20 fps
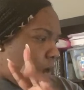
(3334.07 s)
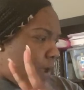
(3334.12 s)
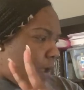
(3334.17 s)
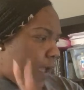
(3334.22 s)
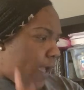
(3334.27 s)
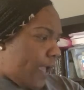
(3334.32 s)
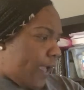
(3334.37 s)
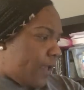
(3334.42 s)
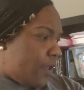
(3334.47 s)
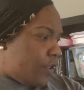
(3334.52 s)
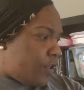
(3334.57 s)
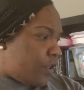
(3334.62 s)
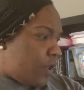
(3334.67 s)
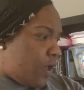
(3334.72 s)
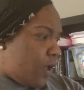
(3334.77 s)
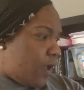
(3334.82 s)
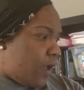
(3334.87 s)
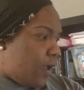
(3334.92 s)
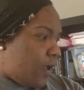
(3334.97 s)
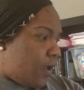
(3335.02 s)

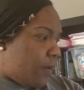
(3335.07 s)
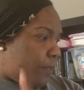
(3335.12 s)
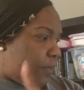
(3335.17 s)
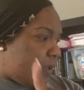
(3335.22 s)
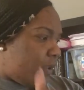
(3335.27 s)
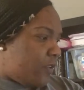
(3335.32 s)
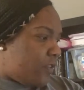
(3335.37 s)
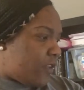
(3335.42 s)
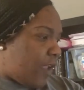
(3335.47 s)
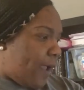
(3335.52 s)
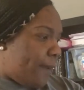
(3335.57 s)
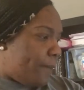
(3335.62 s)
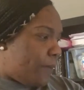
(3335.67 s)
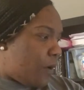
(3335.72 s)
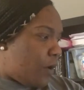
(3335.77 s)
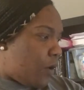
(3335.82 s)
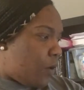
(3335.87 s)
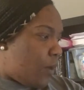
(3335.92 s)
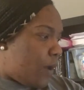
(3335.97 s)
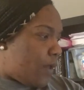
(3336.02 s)
Asia, please type
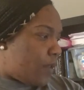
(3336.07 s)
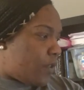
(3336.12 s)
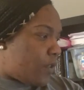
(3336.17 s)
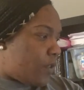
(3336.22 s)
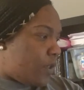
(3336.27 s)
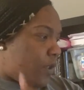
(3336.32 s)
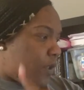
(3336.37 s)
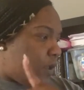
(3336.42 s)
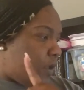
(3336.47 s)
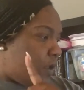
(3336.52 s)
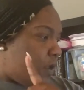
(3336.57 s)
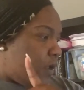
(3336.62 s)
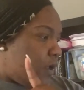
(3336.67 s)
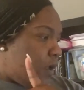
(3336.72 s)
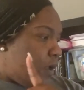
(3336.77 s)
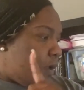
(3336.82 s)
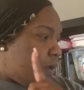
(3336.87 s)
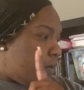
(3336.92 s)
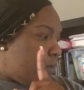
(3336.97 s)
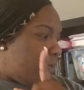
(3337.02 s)
your question.
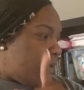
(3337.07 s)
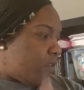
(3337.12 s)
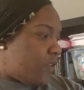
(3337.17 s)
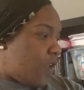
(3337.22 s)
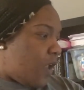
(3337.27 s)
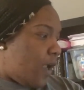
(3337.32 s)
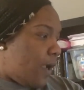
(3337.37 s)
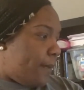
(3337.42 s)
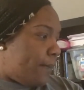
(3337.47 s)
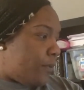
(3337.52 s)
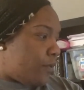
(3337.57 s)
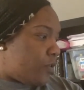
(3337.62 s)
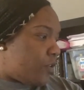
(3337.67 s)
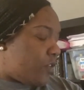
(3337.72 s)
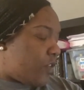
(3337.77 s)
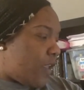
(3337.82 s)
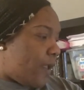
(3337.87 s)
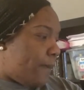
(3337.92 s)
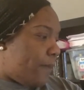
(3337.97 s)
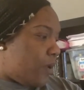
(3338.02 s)
Miss Campbell,
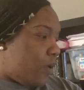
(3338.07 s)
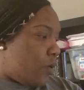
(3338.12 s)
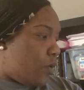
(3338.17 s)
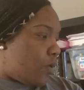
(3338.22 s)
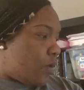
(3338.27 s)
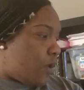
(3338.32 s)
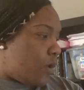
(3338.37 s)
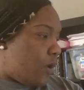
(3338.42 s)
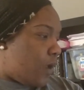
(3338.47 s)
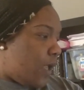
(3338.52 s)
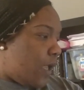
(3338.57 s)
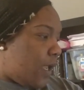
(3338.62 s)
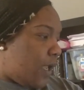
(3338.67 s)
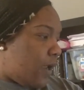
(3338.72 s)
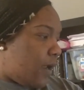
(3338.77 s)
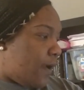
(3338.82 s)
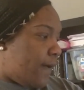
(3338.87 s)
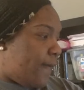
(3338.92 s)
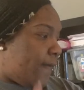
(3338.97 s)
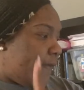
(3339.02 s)
just let me know you're
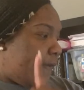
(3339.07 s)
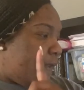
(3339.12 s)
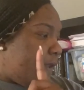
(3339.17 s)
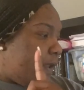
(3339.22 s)
here.